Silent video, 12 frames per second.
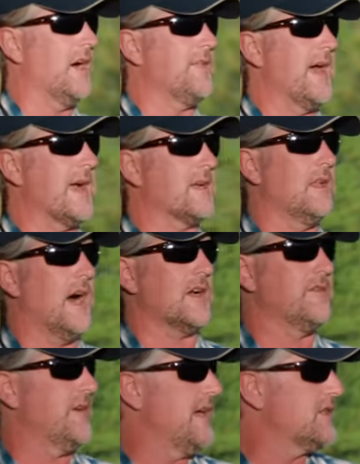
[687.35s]
on that
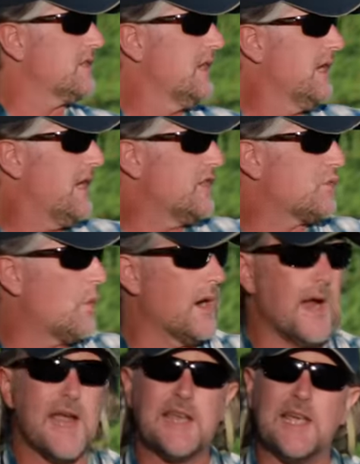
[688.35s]
clock face is
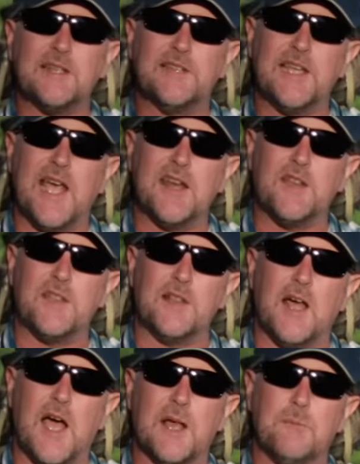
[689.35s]
where I get the end of the
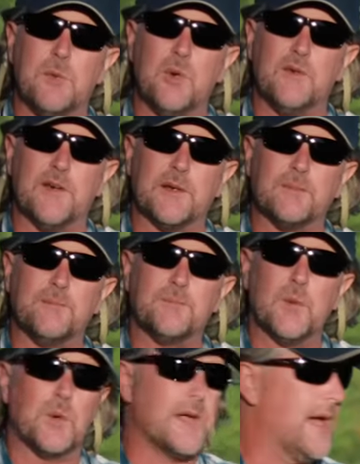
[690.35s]
line moving,
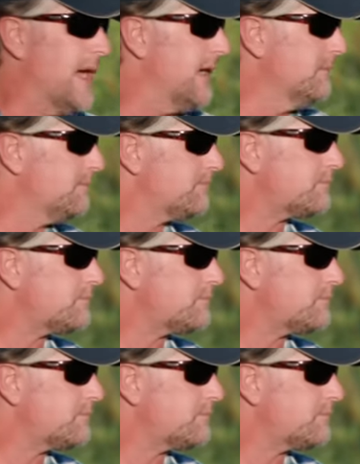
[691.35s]
okay?